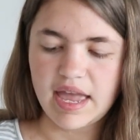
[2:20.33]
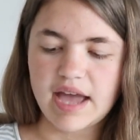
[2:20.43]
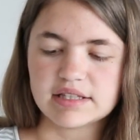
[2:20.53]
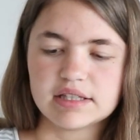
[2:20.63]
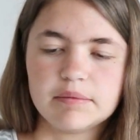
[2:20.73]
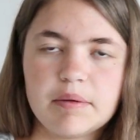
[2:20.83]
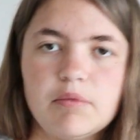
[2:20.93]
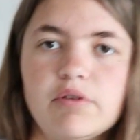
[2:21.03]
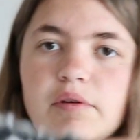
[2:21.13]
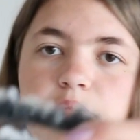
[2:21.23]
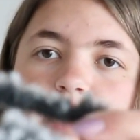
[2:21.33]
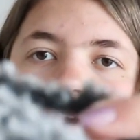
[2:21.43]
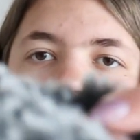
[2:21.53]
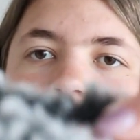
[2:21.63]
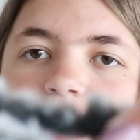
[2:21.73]
has a little bit more of a
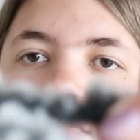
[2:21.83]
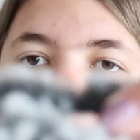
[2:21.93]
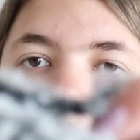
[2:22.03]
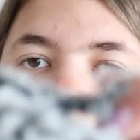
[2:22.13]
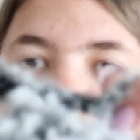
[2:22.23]
black at the base